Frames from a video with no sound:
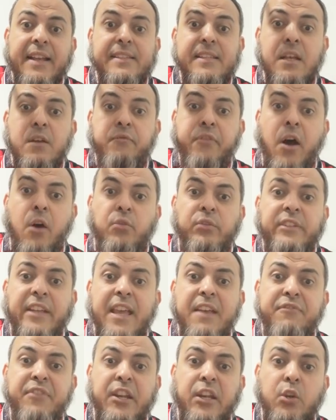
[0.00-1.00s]
they found
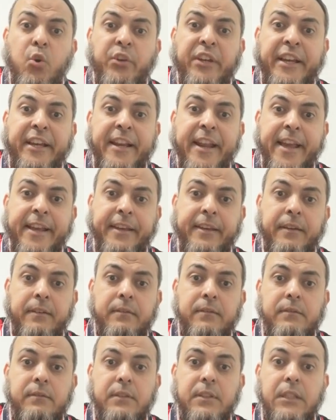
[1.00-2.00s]
a very long crack
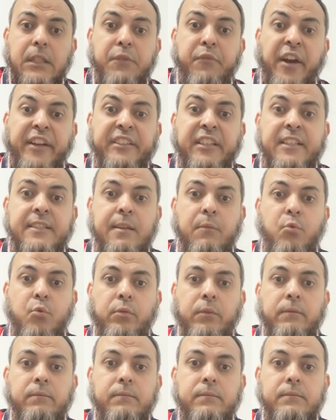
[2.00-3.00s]
dividing the
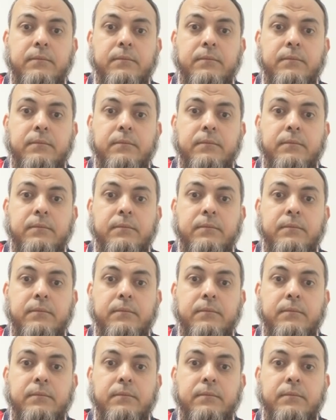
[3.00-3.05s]
moon.